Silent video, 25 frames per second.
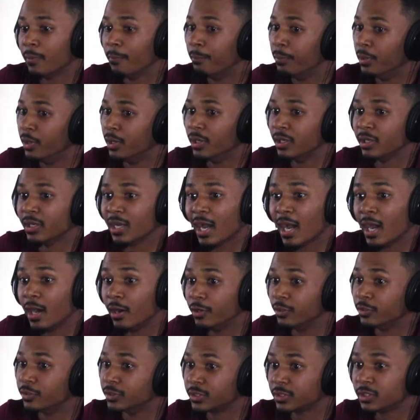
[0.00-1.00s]
but I
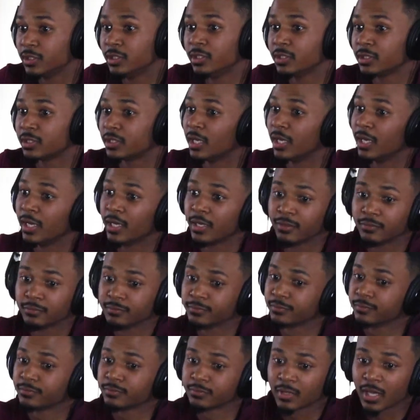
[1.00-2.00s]
understood that
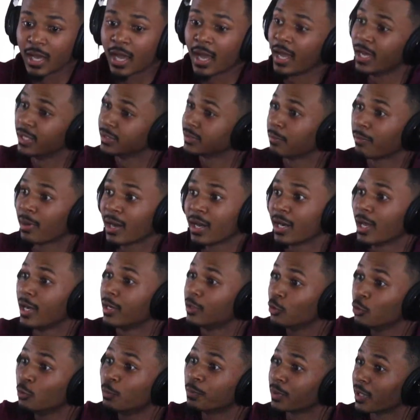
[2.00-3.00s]
I had to buy
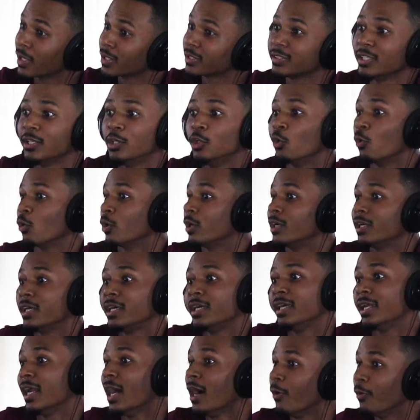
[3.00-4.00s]
that duplex in order to
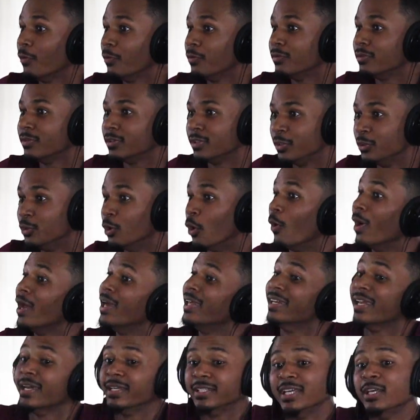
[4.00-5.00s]
get out you know,
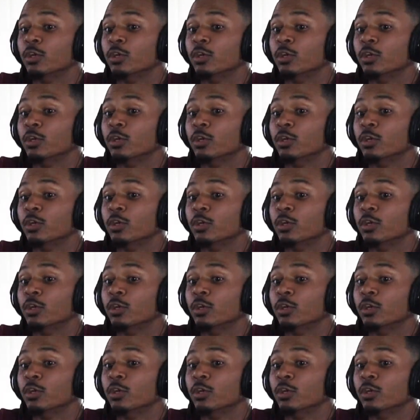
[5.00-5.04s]
in,